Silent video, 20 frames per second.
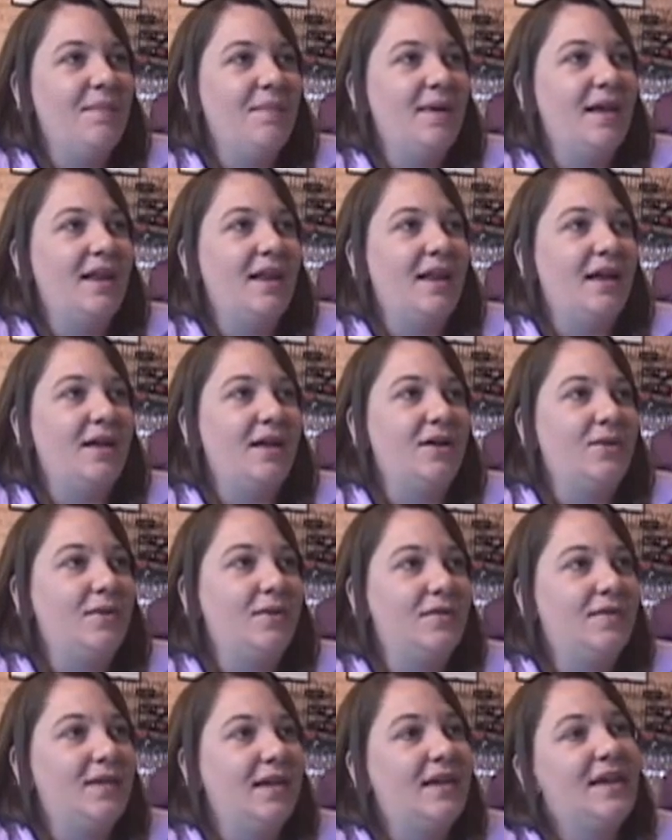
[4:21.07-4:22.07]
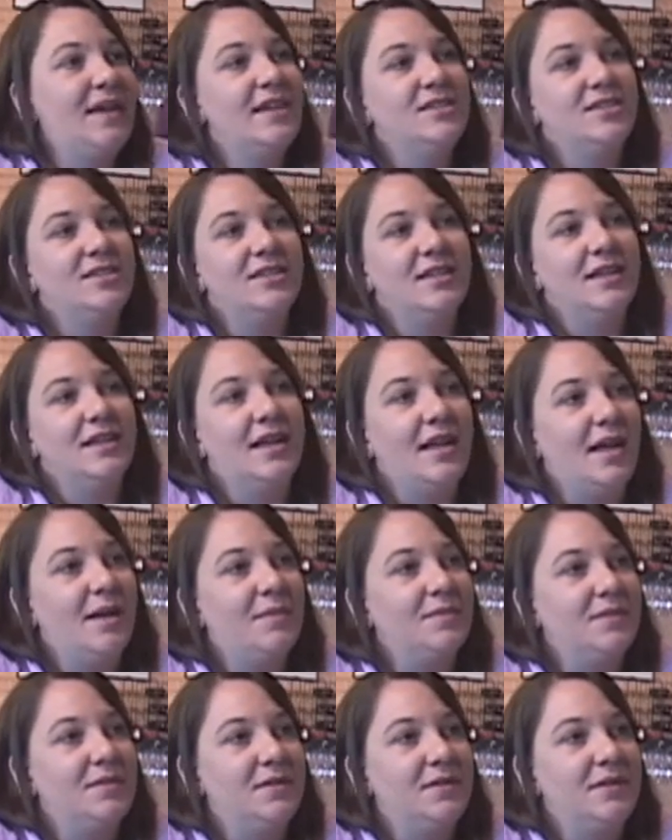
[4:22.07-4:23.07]
But I'll go on vacation and I
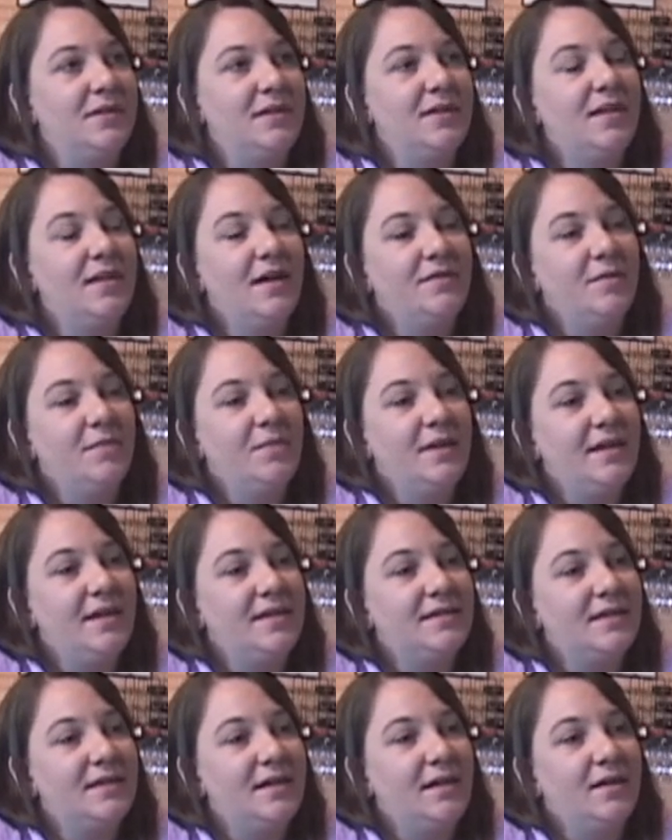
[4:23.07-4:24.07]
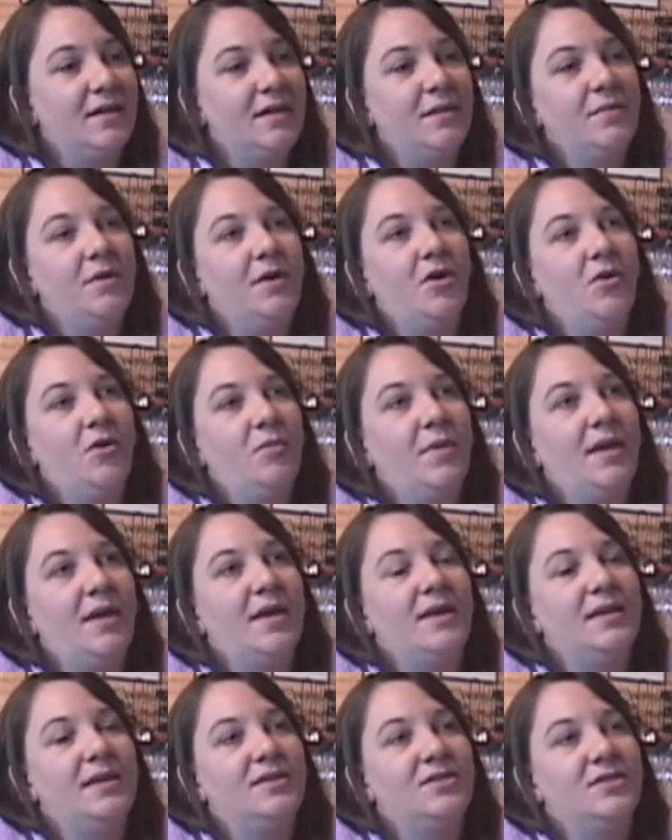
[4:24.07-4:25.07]
absolutely love a place and I'll come home
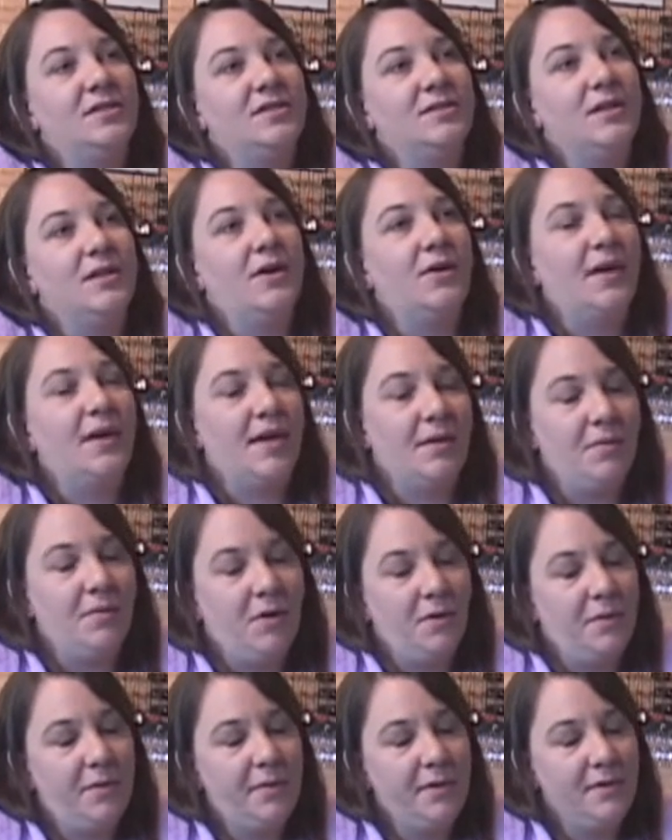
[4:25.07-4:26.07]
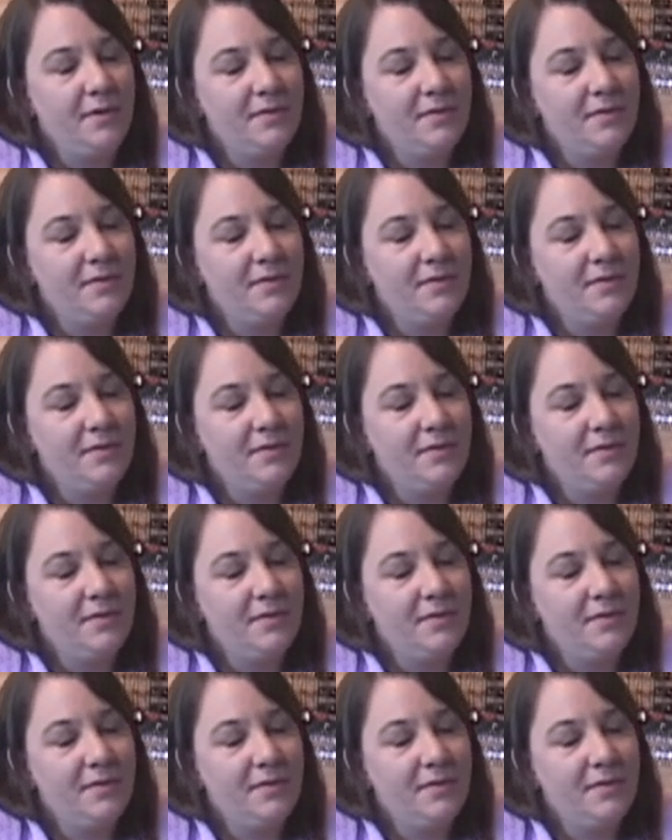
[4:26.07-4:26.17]
and it's just, okay, I'm home.